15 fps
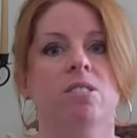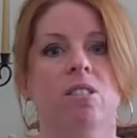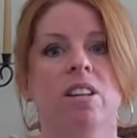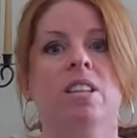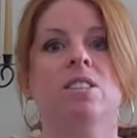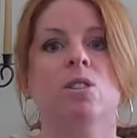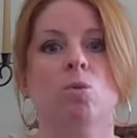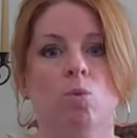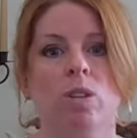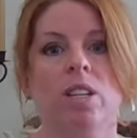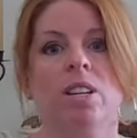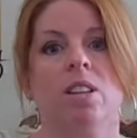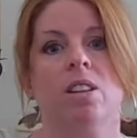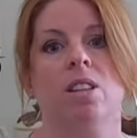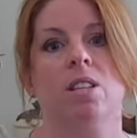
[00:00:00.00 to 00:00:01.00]
is it
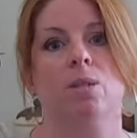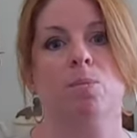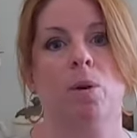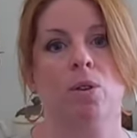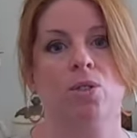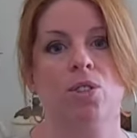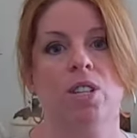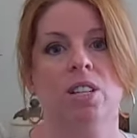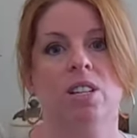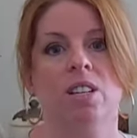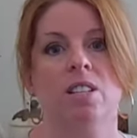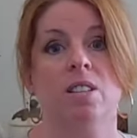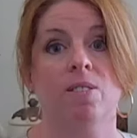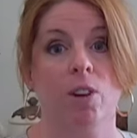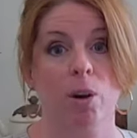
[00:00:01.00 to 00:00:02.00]
really that this person
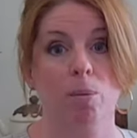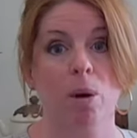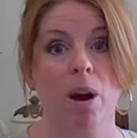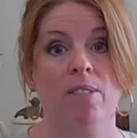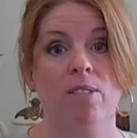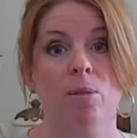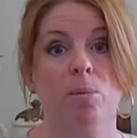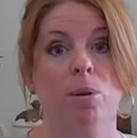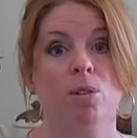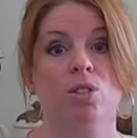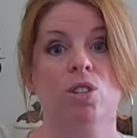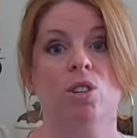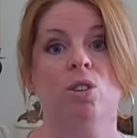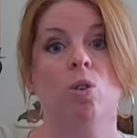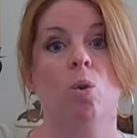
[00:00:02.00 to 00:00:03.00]
is a very private
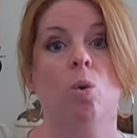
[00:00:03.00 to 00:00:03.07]
person,